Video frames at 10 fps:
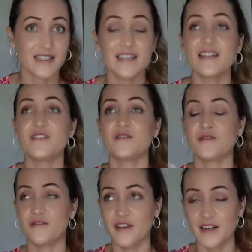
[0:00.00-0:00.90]
It didn't
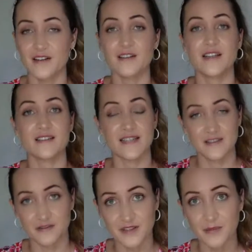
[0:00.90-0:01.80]
fail in a
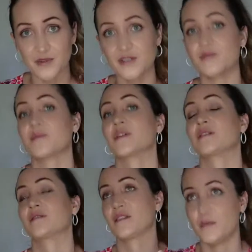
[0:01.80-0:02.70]
sense of numbers because
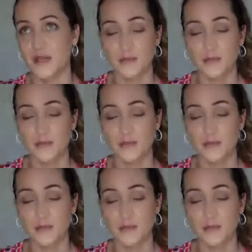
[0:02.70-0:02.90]
it got a big